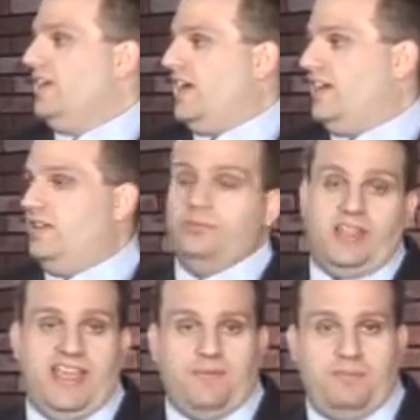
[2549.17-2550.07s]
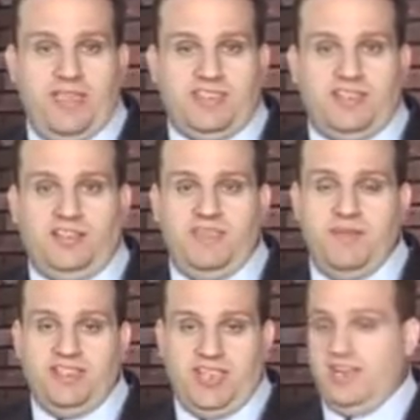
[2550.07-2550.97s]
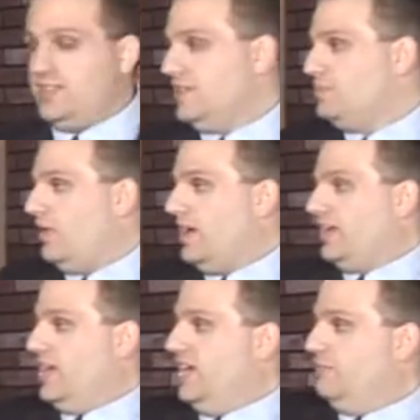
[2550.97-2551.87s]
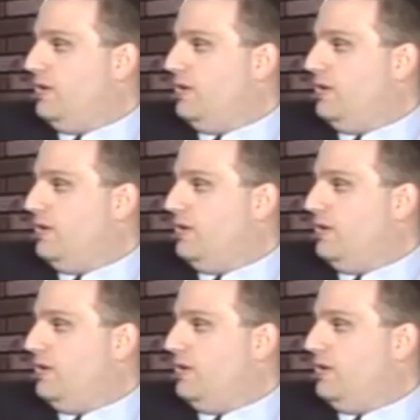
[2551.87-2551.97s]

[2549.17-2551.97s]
and black basically maintains this blockade